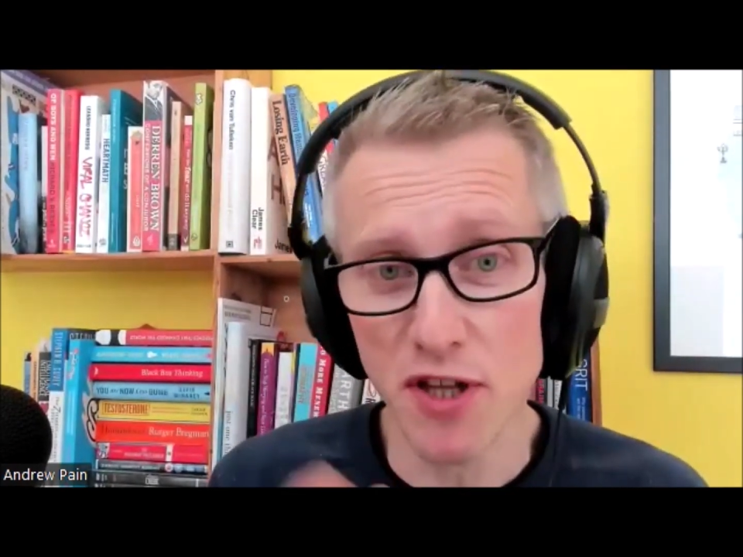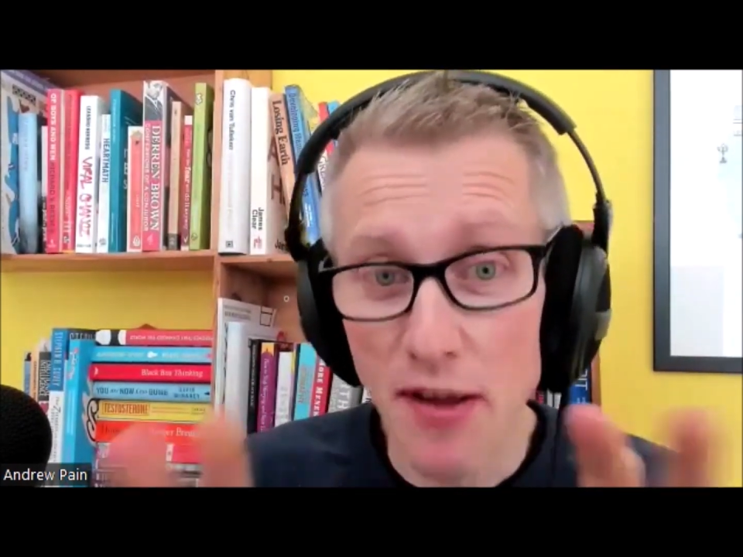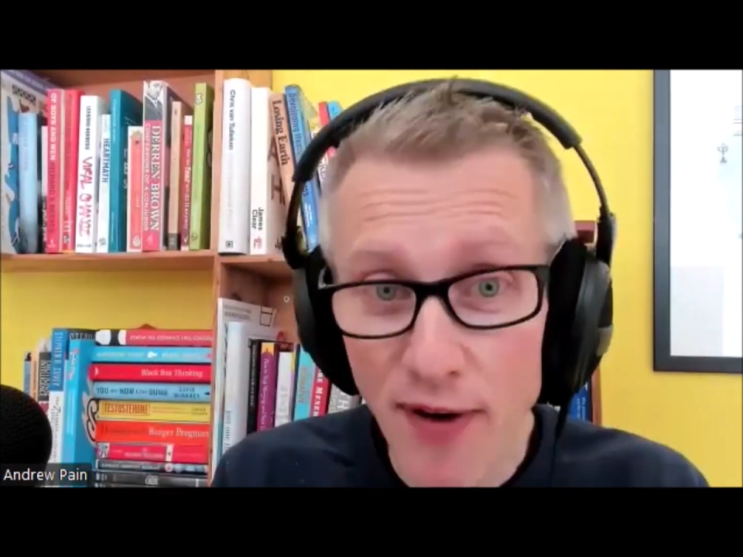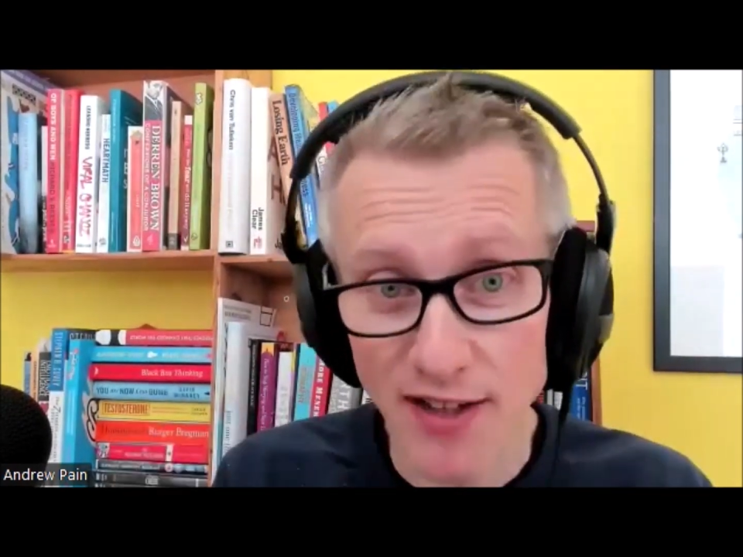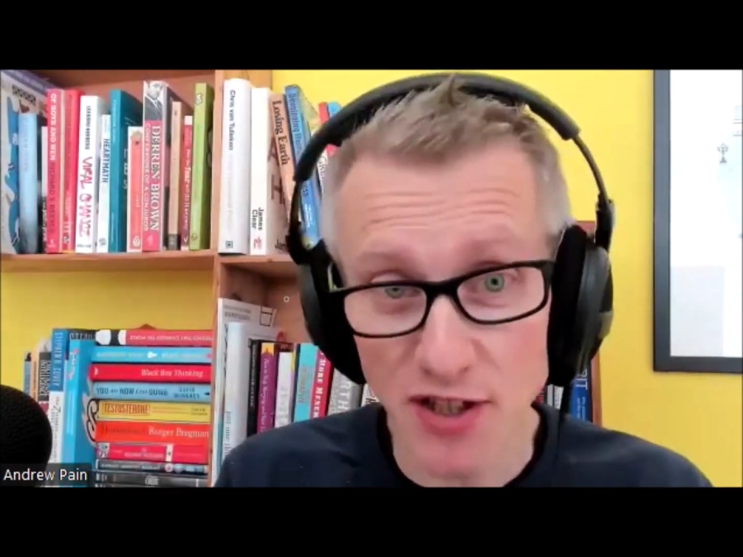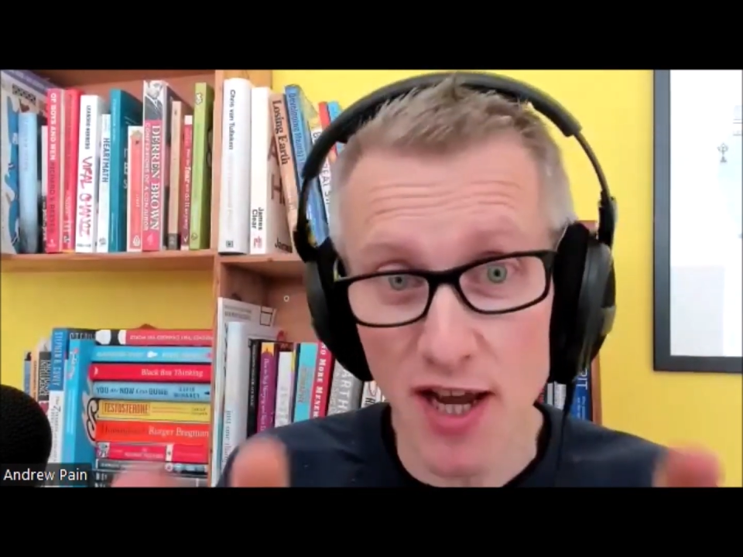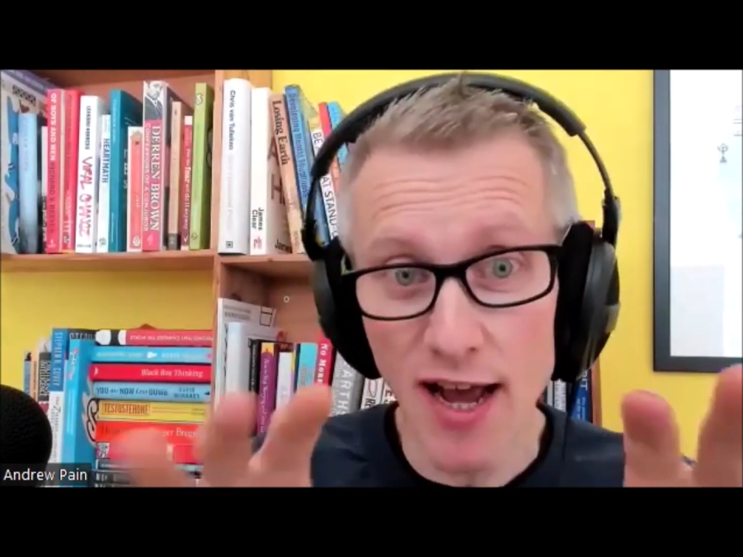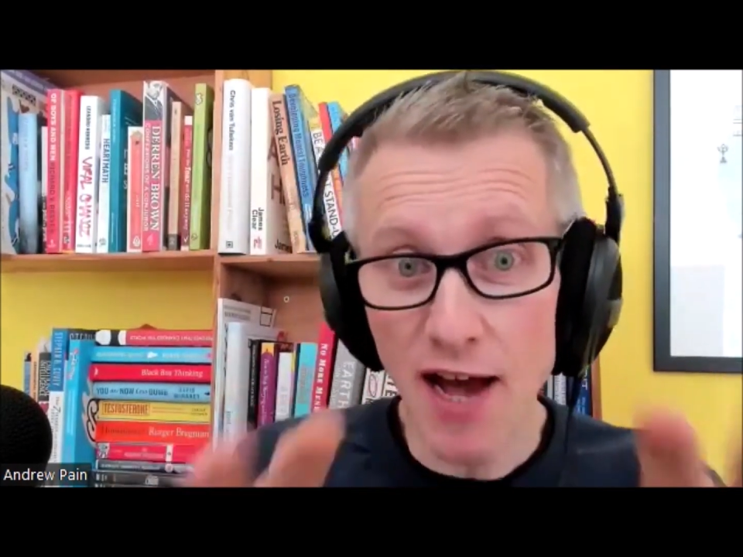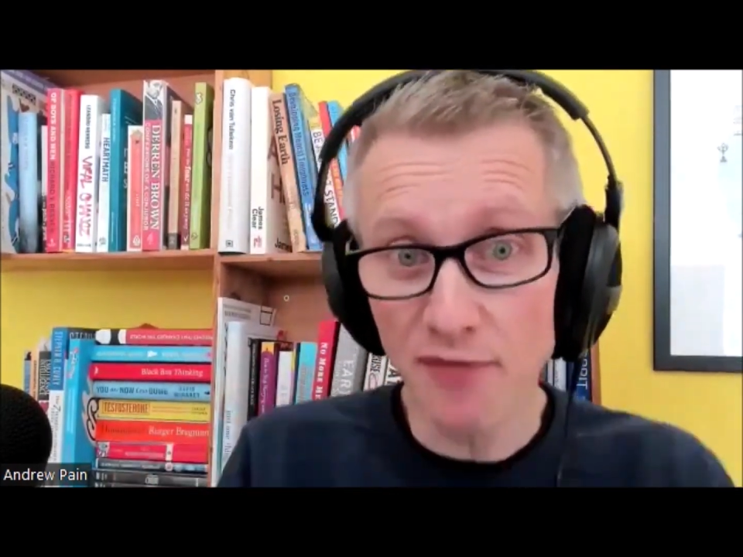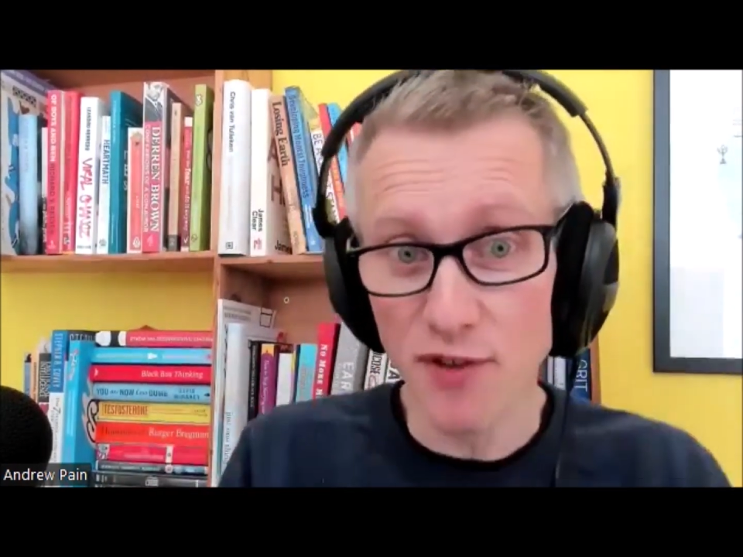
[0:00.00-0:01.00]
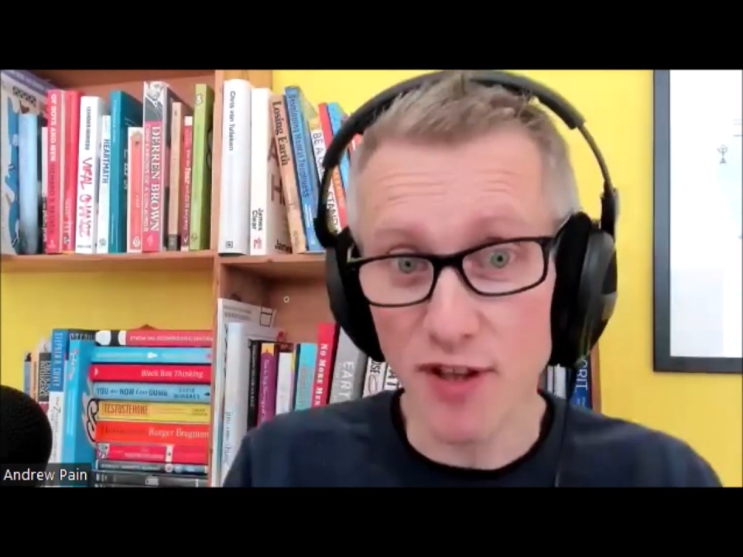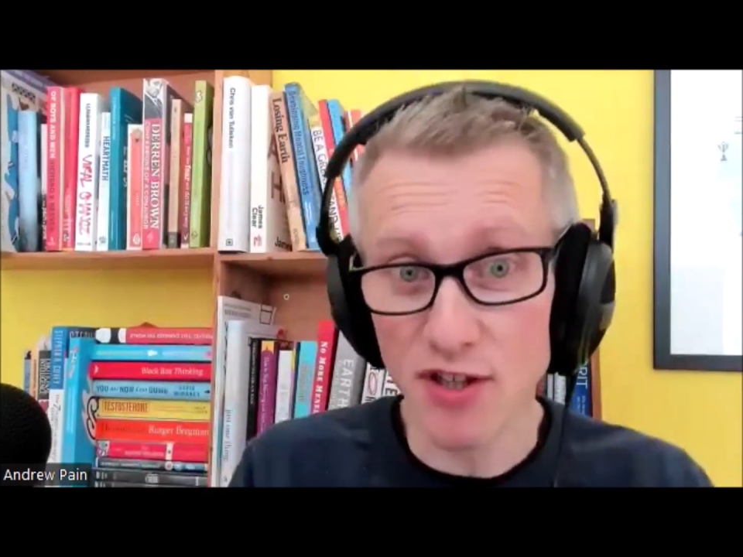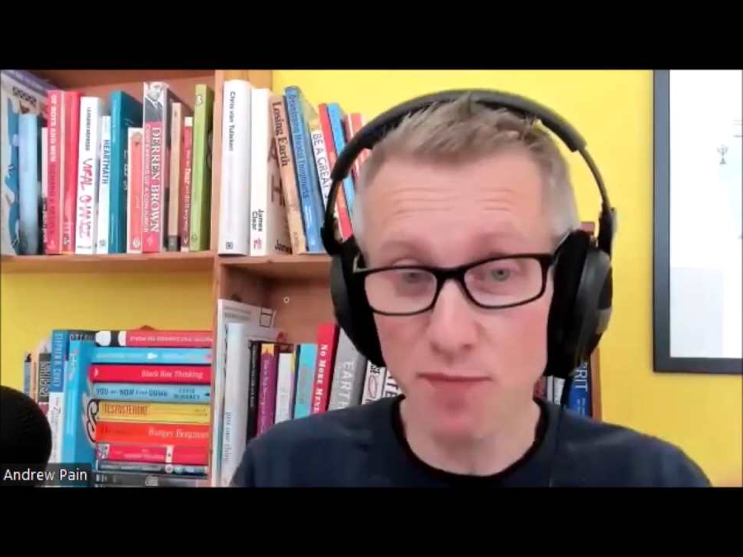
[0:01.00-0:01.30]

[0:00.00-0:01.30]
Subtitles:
In fact, after this,